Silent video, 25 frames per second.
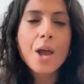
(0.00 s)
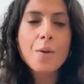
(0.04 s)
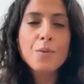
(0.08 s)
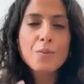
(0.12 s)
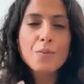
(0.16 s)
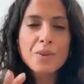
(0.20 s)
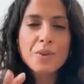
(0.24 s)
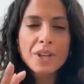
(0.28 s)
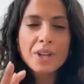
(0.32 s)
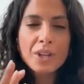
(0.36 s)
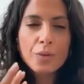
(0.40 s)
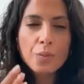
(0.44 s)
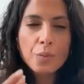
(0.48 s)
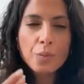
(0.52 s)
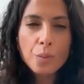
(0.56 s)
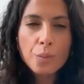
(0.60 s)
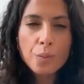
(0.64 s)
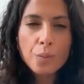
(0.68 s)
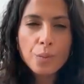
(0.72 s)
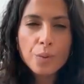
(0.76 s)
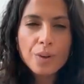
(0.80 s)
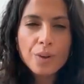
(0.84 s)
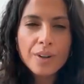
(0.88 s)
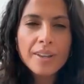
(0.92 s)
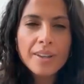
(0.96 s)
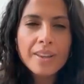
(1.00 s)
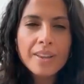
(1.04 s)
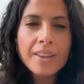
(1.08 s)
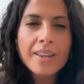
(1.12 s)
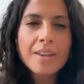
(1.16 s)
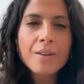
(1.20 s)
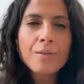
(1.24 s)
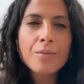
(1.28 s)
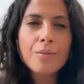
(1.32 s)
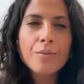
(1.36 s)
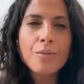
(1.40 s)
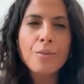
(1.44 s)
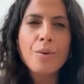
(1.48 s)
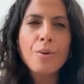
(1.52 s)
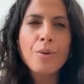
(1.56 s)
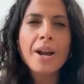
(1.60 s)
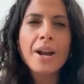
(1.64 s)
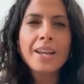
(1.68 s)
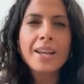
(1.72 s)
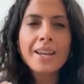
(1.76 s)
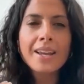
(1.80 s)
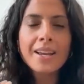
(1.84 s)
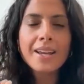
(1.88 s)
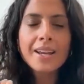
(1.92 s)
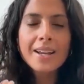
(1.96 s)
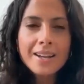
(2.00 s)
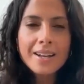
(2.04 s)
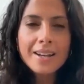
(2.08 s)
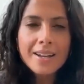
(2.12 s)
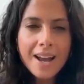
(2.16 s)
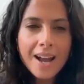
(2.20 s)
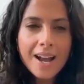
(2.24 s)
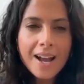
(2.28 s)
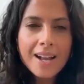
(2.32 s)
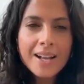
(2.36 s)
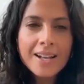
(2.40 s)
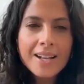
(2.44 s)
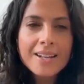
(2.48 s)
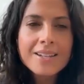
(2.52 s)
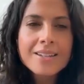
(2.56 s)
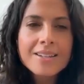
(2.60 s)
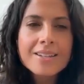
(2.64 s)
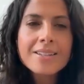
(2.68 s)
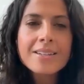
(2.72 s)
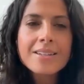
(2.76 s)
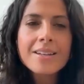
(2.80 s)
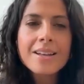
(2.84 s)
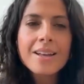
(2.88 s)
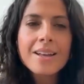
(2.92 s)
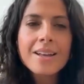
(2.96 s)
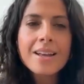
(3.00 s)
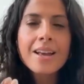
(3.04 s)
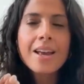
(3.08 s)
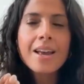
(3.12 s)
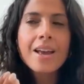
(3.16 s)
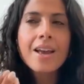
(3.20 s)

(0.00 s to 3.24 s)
And when we can really recognize